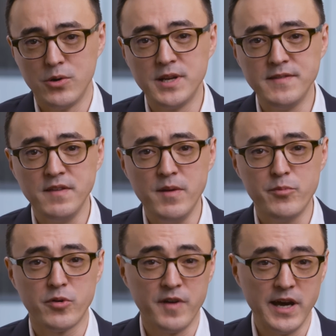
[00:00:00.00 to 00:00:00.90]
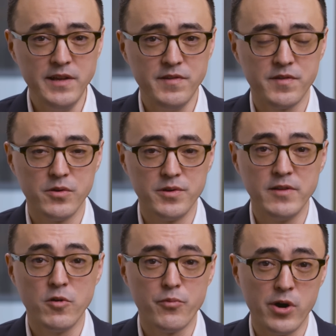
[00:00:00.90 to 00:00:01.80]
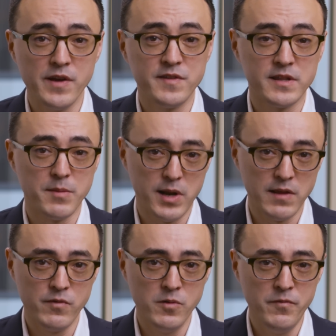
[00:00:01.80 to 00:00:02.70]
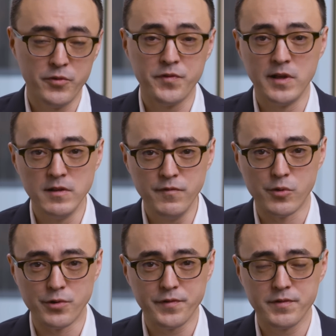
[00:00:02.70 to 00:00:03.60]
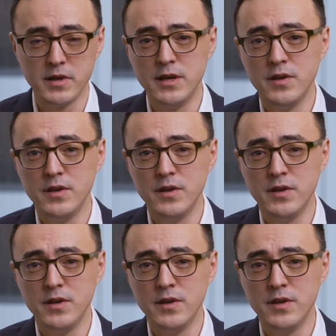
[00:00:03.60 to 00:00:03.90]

Odaseva provides an enterprise data platform for Salesforce